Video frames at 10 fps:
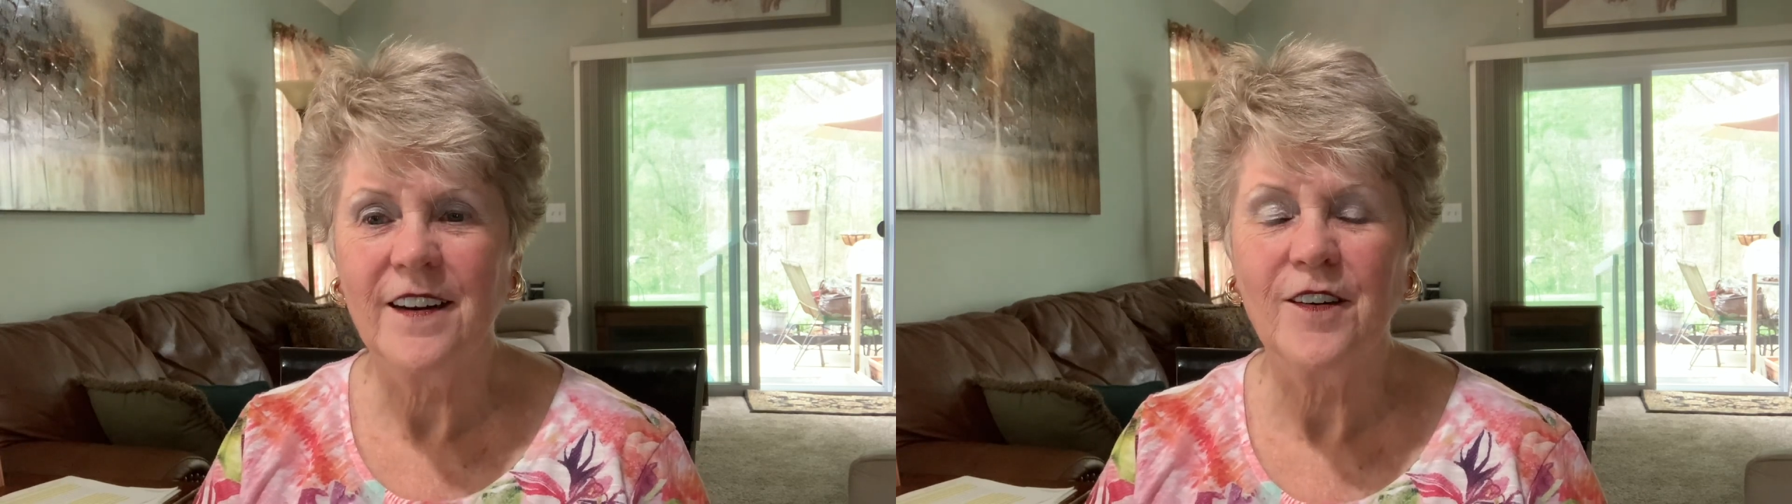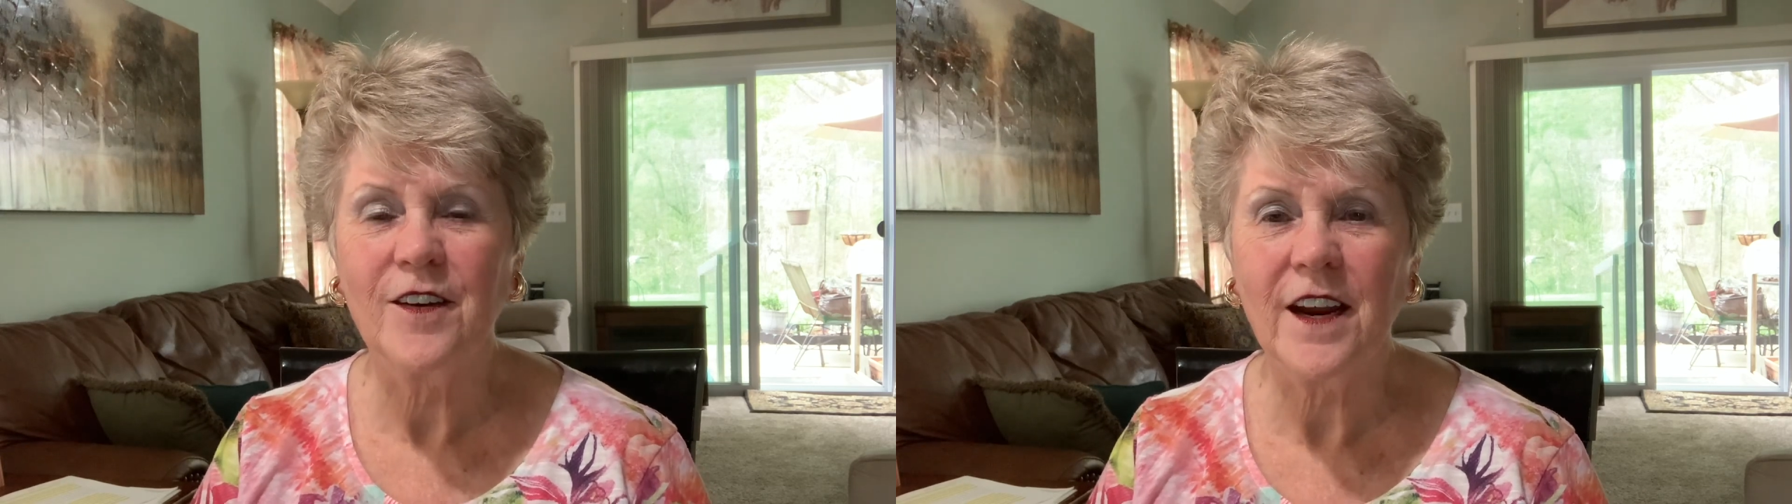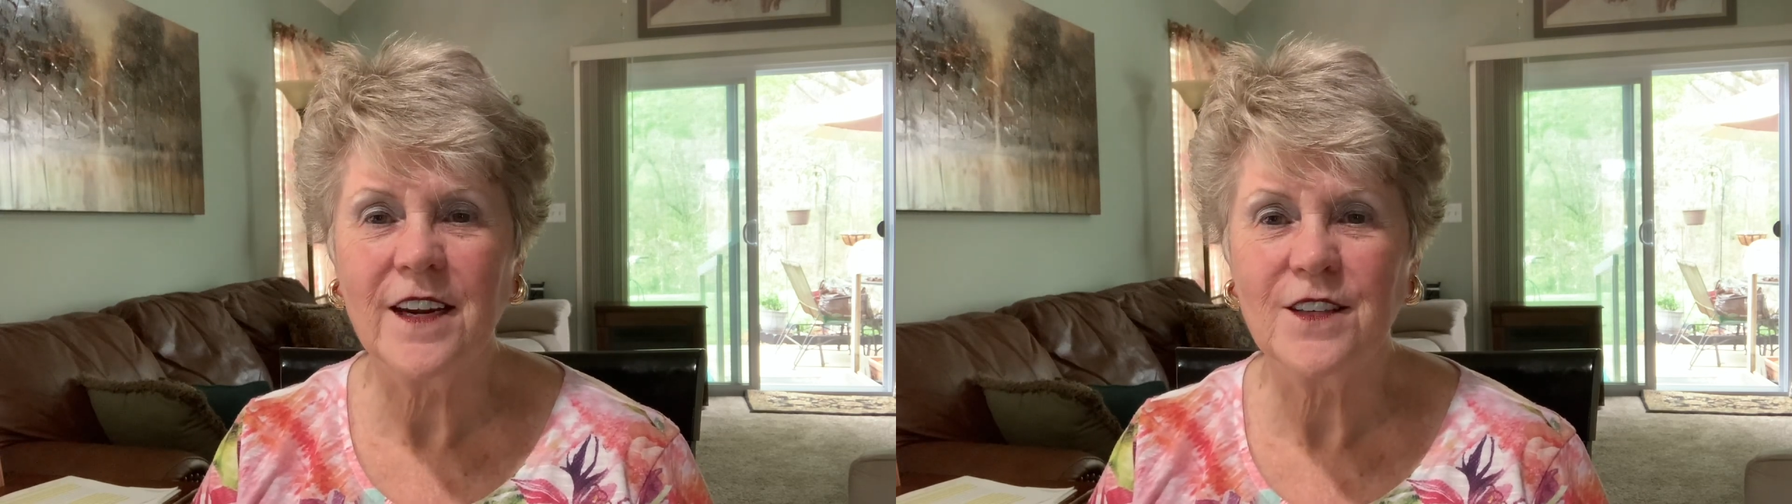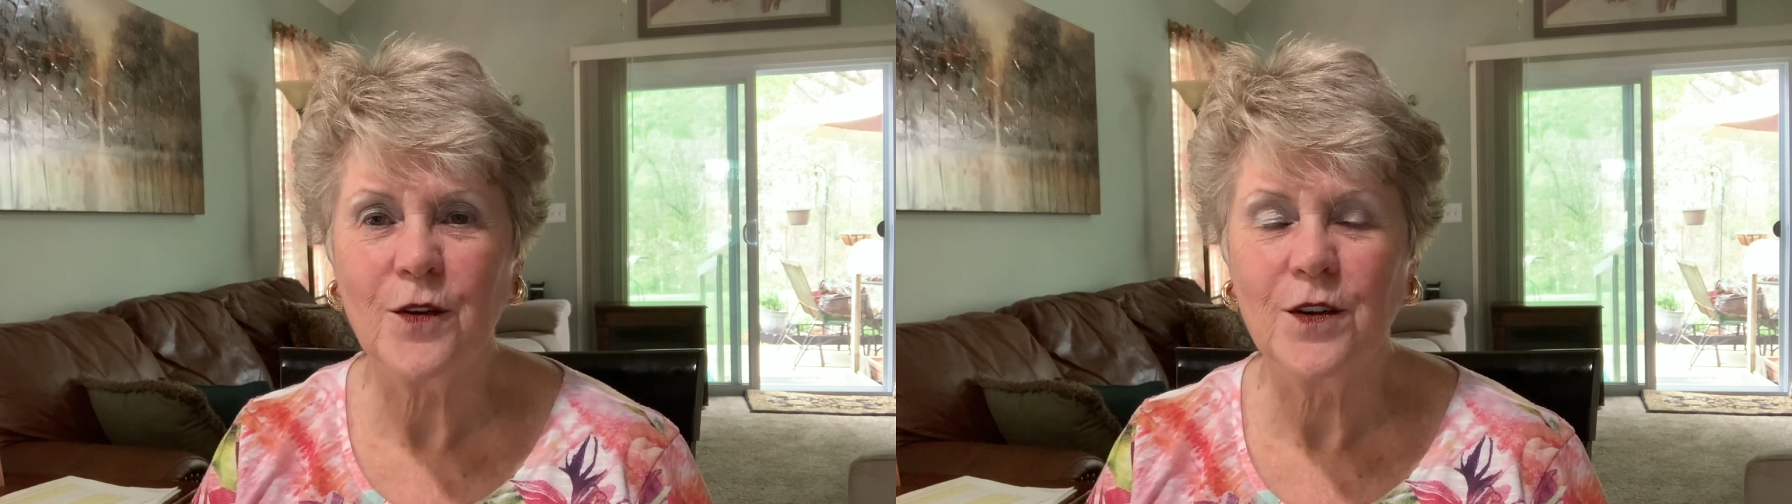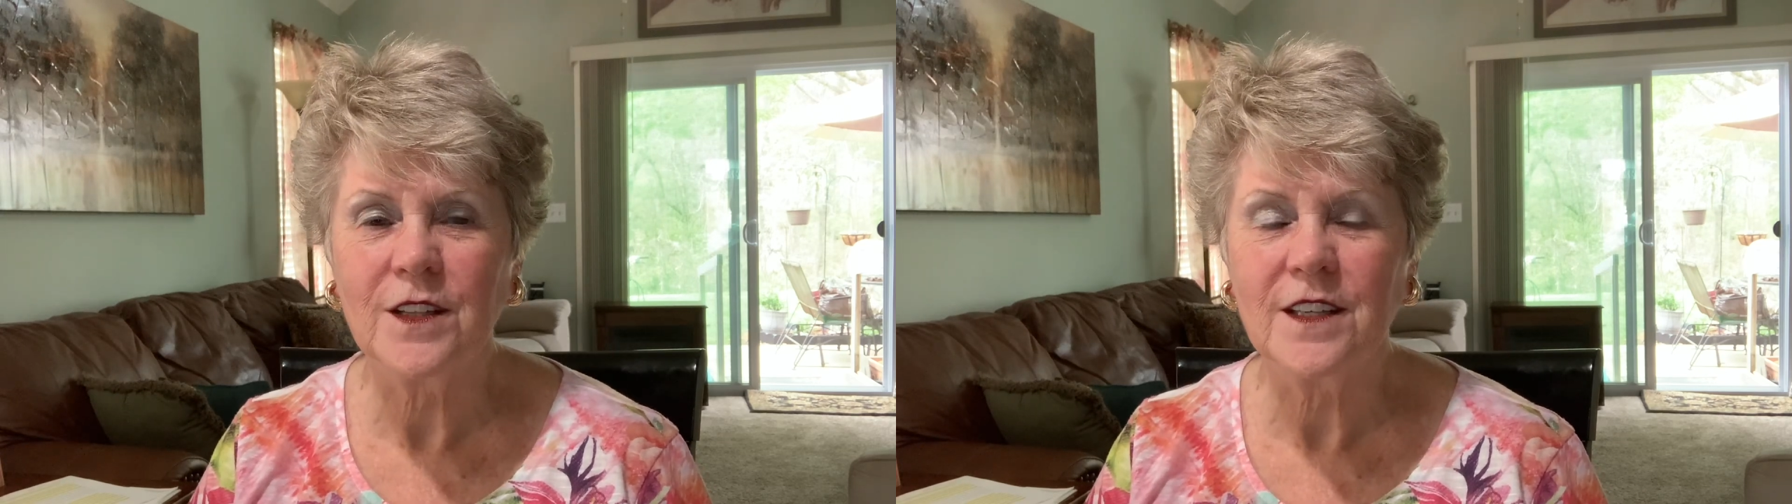Okay, so
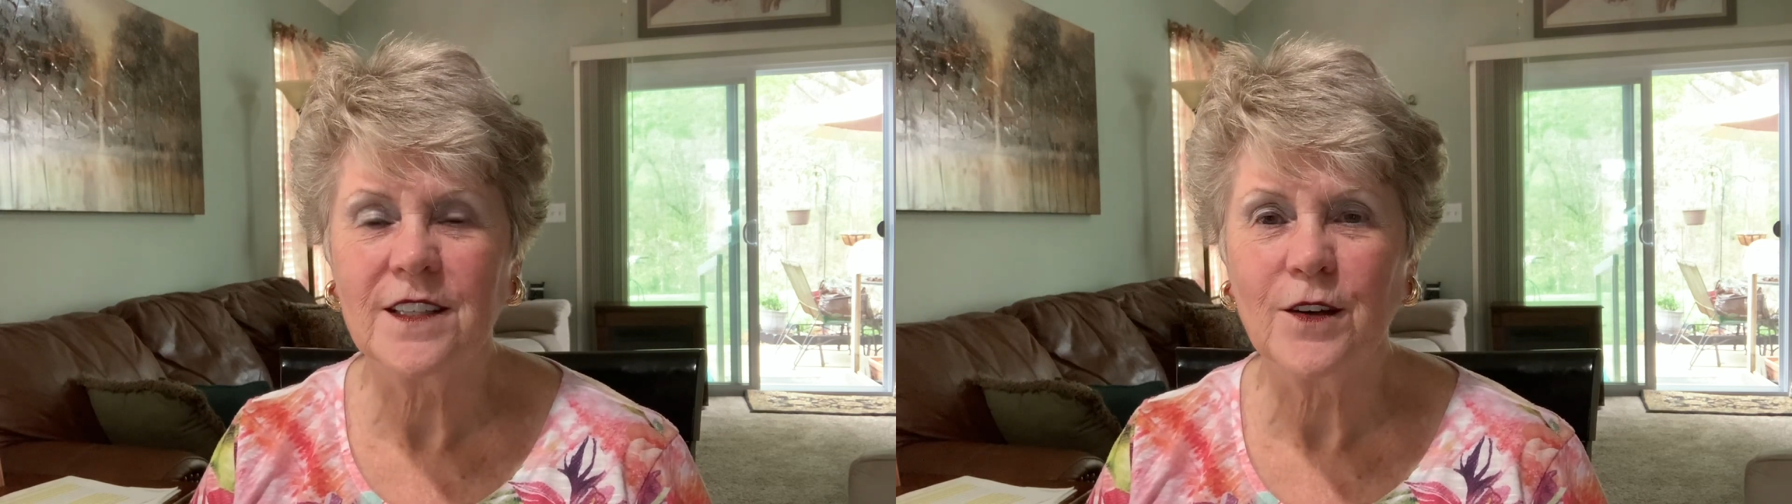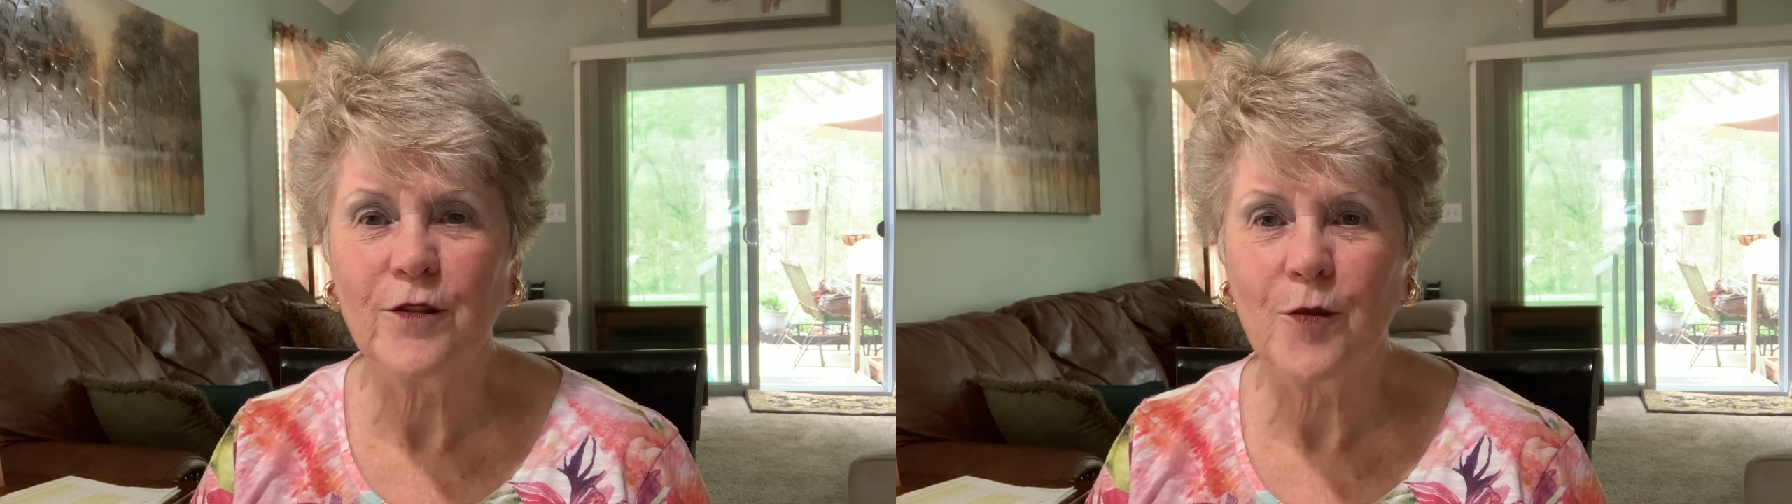it's a silver